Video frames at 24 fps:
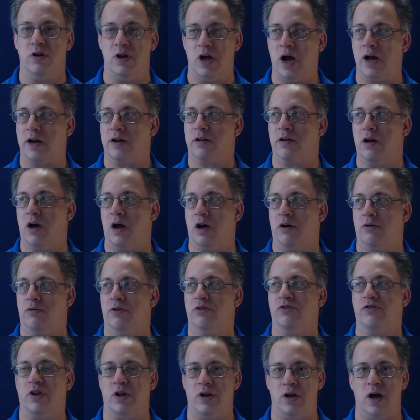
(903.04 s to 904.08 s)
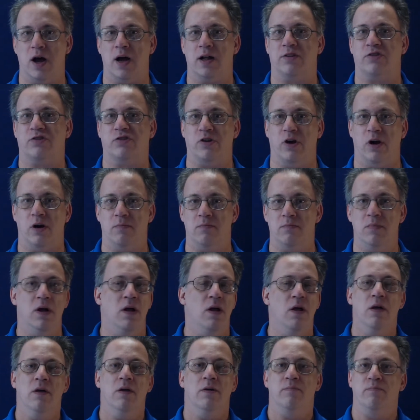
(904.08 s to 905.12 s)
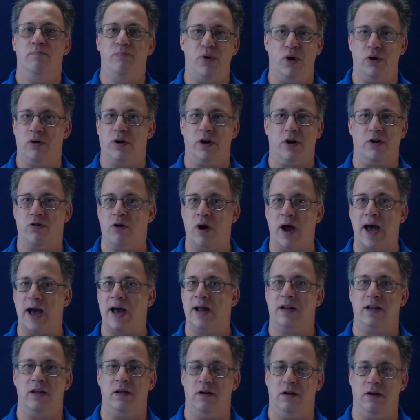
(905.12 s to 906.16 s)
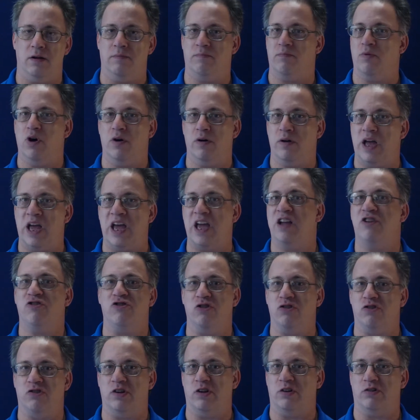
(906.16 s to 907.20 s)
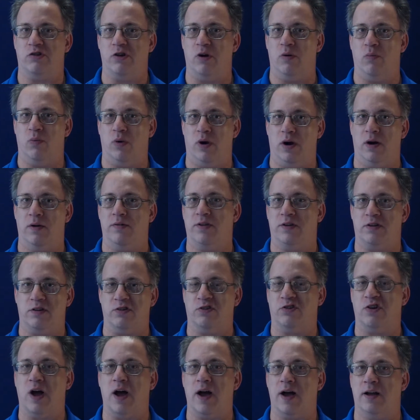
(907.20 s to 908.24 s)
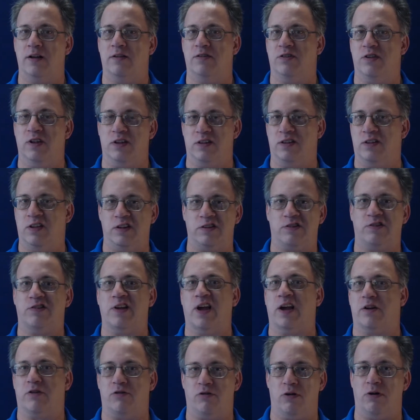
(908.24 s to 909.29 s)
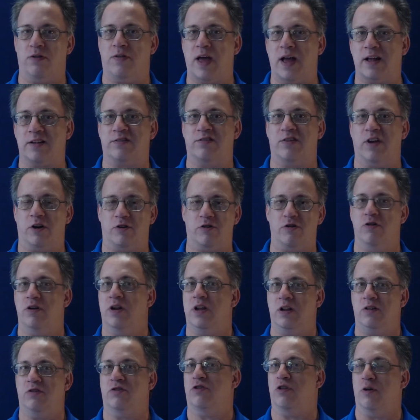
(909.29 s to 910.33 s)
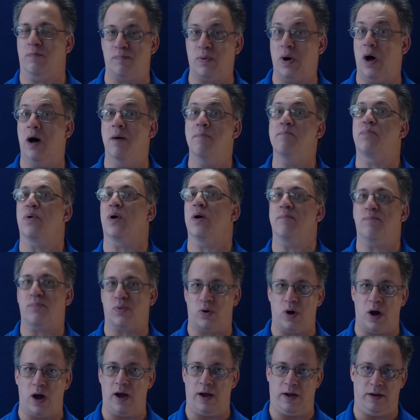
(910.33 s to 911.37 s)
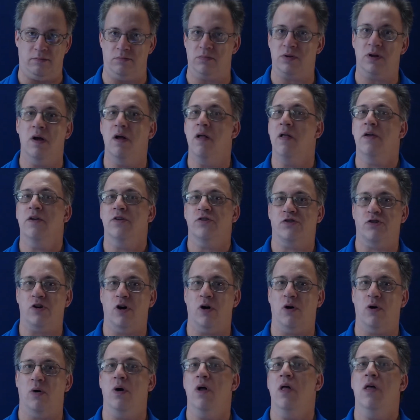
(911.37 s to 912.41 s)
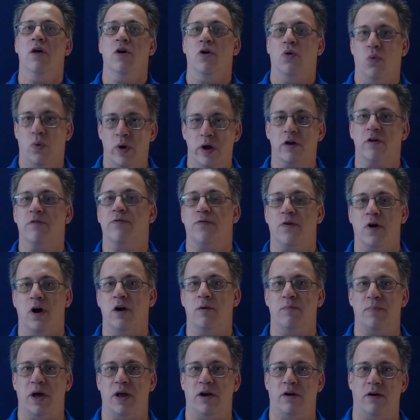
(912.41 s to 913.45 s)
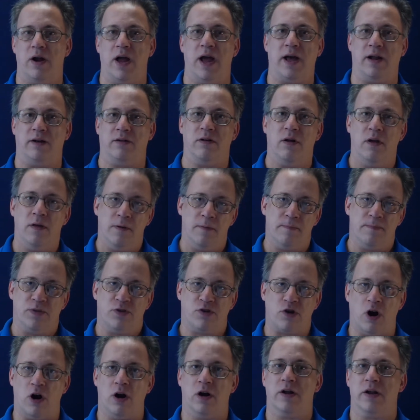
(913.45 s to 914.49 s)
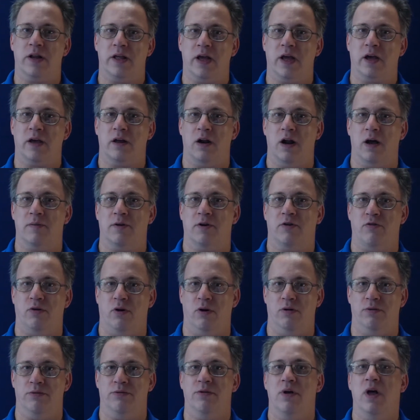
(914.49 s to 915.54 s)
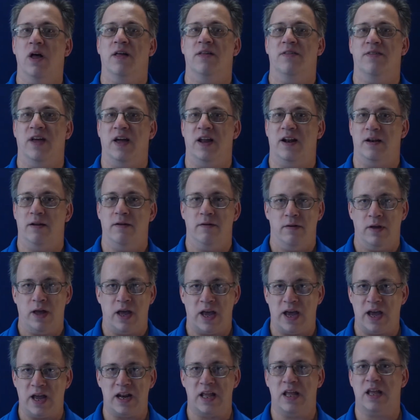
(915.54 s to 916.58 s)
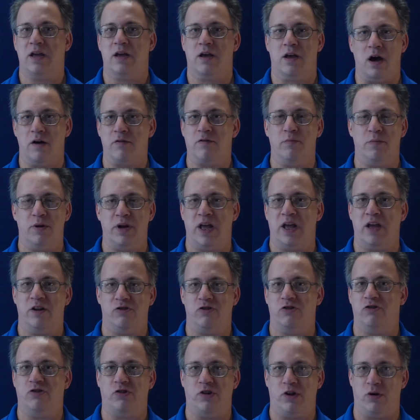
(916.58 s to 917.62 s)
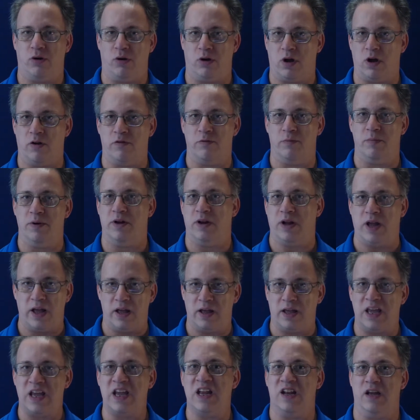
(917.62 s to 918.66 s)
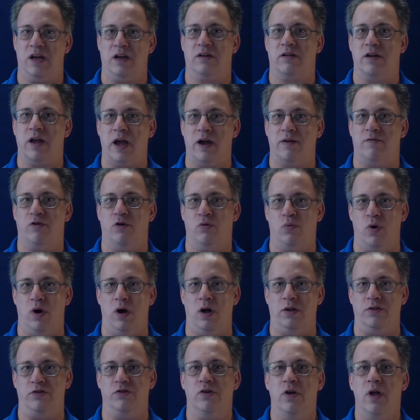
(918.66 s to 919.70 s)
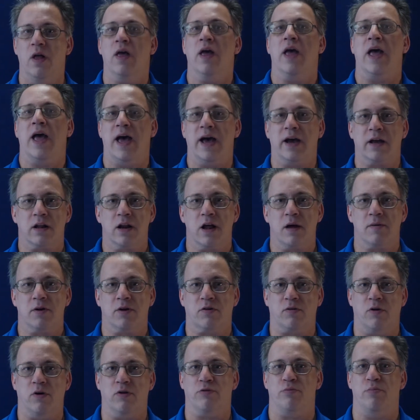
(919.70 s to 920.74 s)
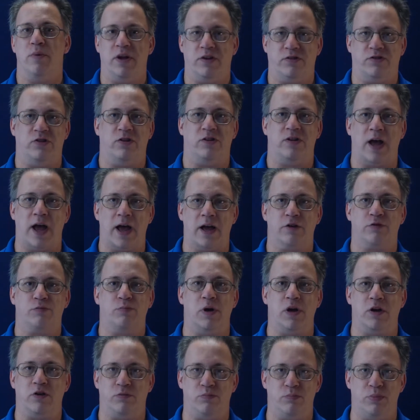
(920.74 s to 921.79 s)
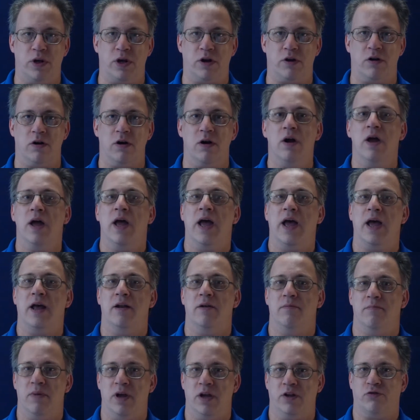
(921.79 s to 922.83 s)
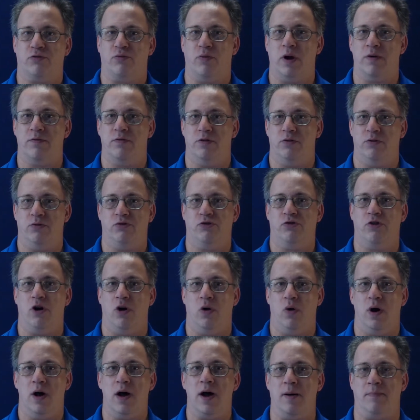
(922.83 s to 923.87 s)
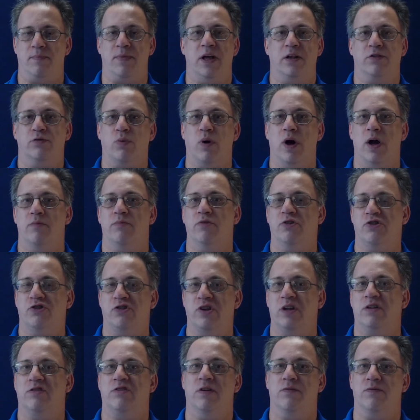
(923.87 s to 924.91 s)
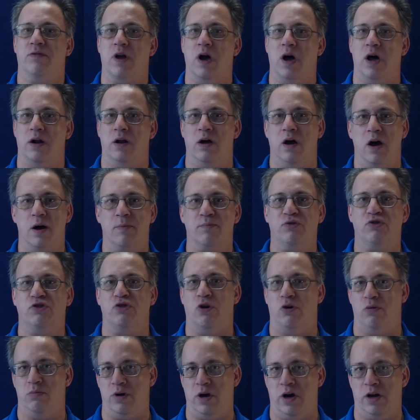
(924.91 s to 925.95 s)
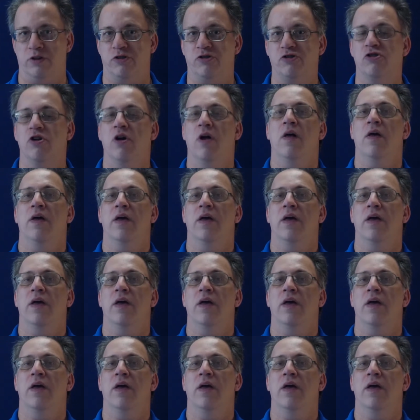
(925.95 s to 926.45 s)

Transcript: not Congress and not some bureaucrat in an agency somewhere that decides that this sector or that sector needs the pump primed. So we're far better at targeting economic growth than any government agency or government edict ever was. Economic growth makes the tax base bigger and it makes revenues go up. That's why receipts have gone up so much